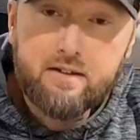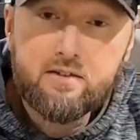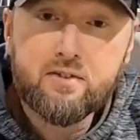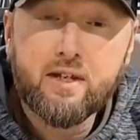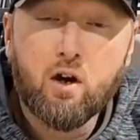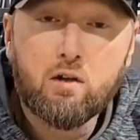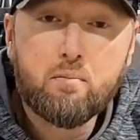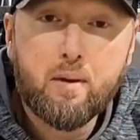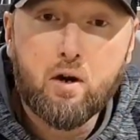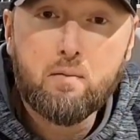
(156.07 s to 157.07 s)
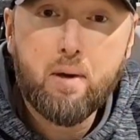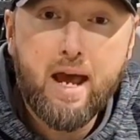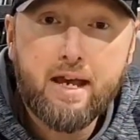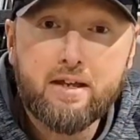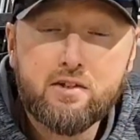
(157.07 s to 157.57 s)
get this thing un
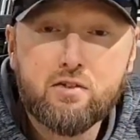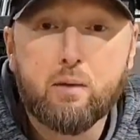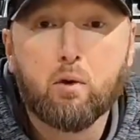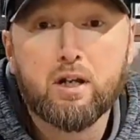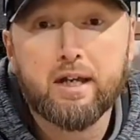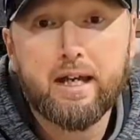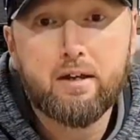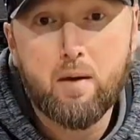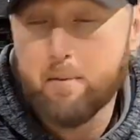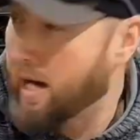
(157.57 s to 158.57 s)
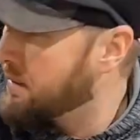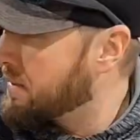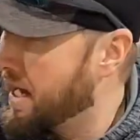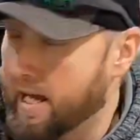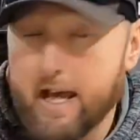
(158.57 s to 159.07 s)
unpackaged and we're gonna get it up on
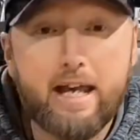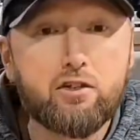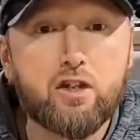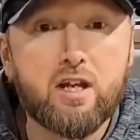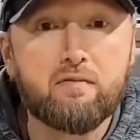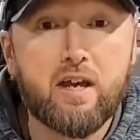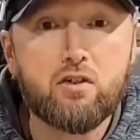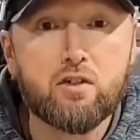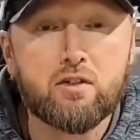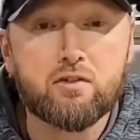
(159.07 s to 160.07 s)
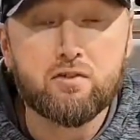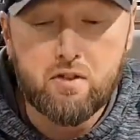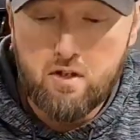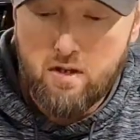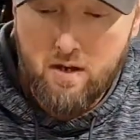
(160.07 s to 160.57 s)
my HD Innovations